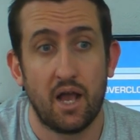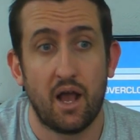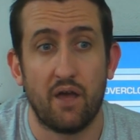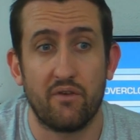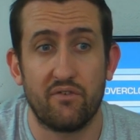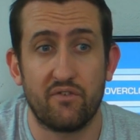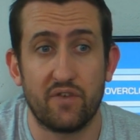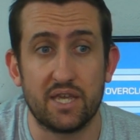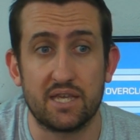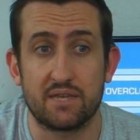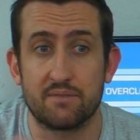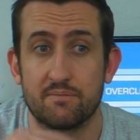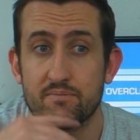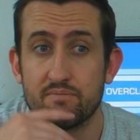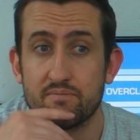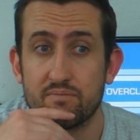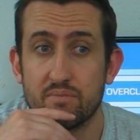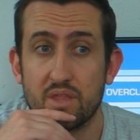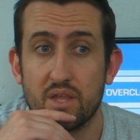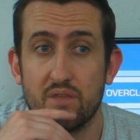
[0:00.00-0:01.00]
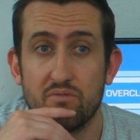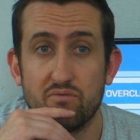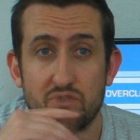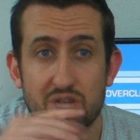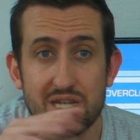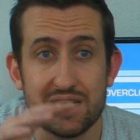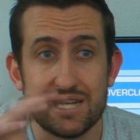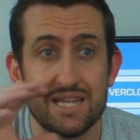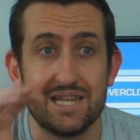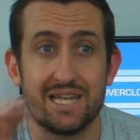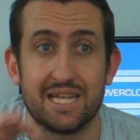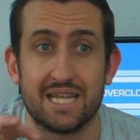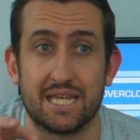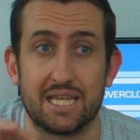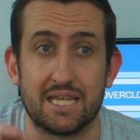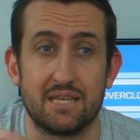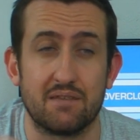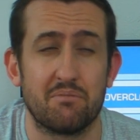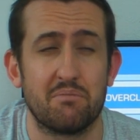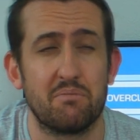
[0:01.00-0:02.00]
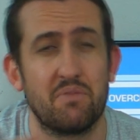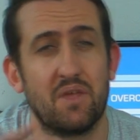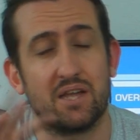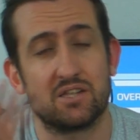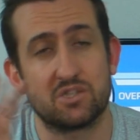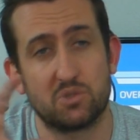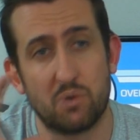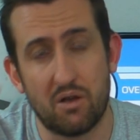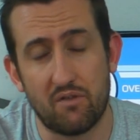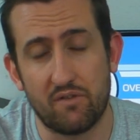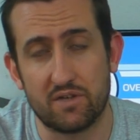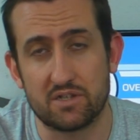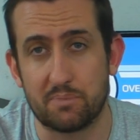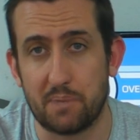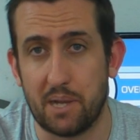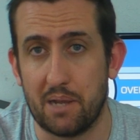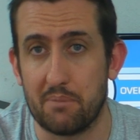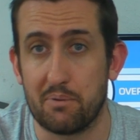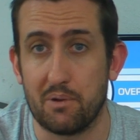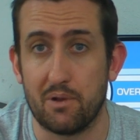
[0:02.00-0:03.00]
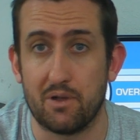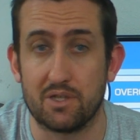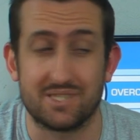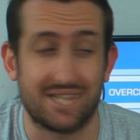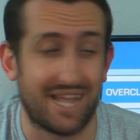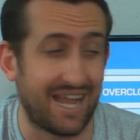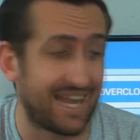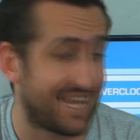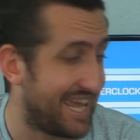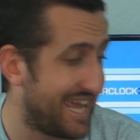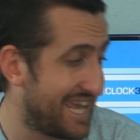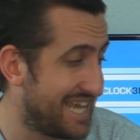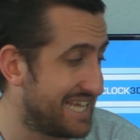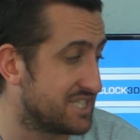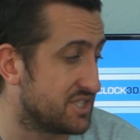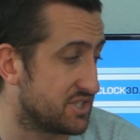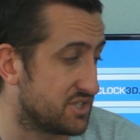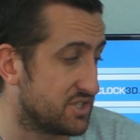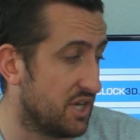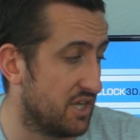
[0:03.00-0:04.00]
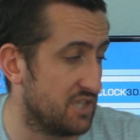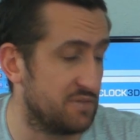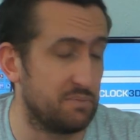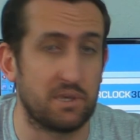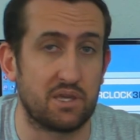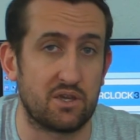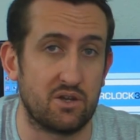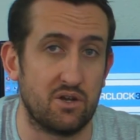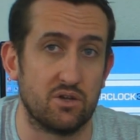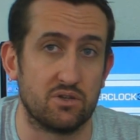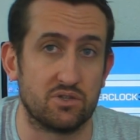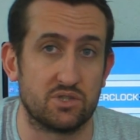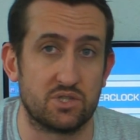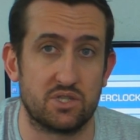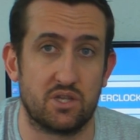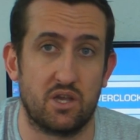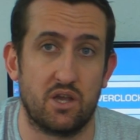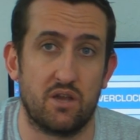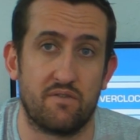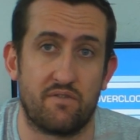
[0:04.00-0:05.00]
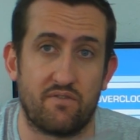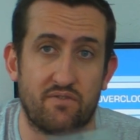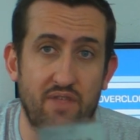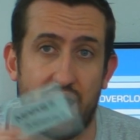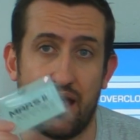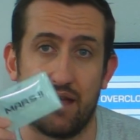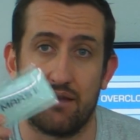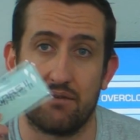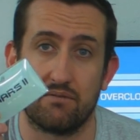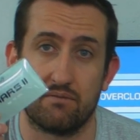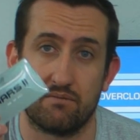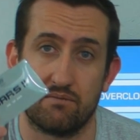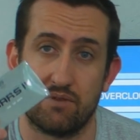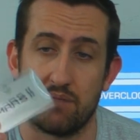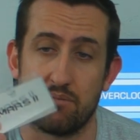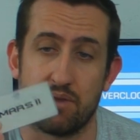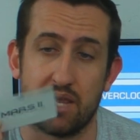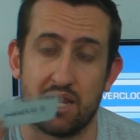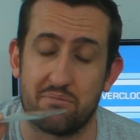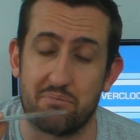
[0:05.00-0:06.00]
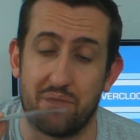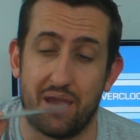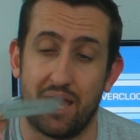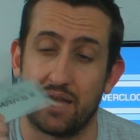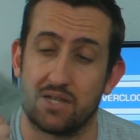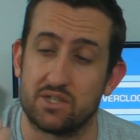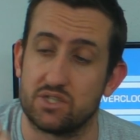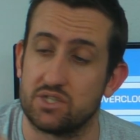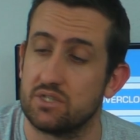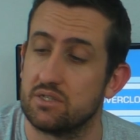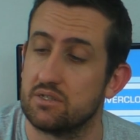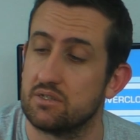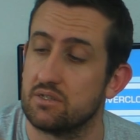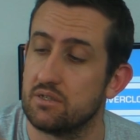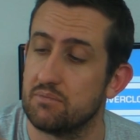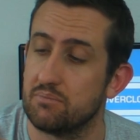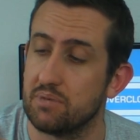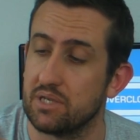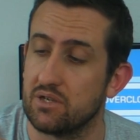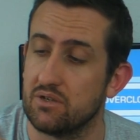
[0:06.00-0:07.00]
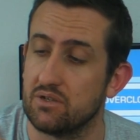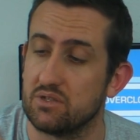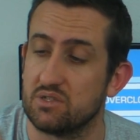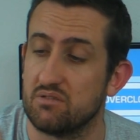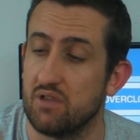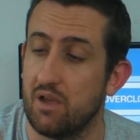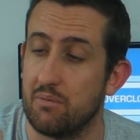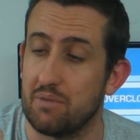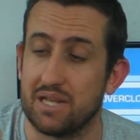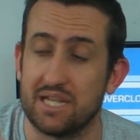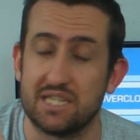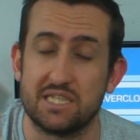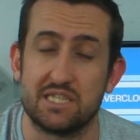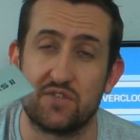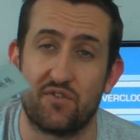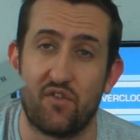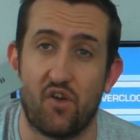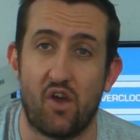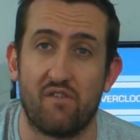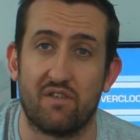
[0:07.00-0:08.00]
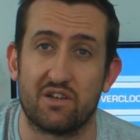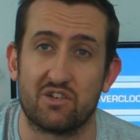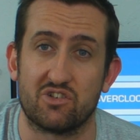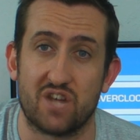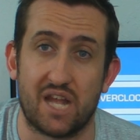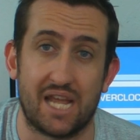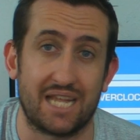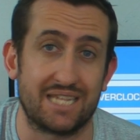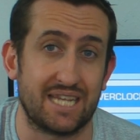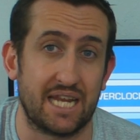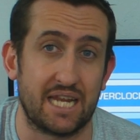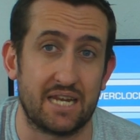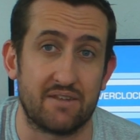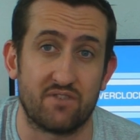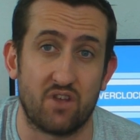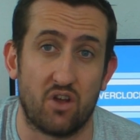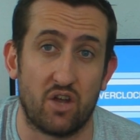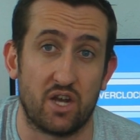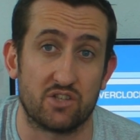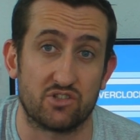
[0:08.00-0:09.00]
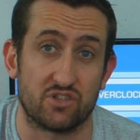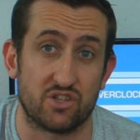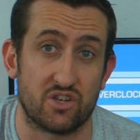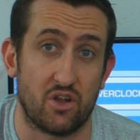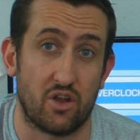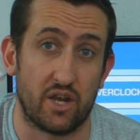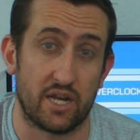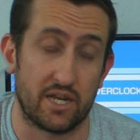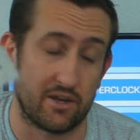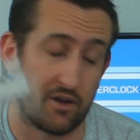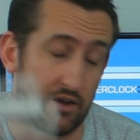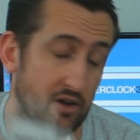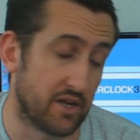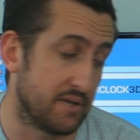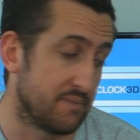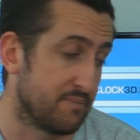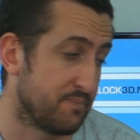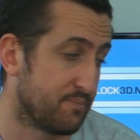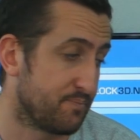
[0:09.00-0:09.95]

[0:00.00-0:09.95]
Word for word: I think really that £1,200 price tag is just because of that limited badge. Because, I mean, this is 518 of 999.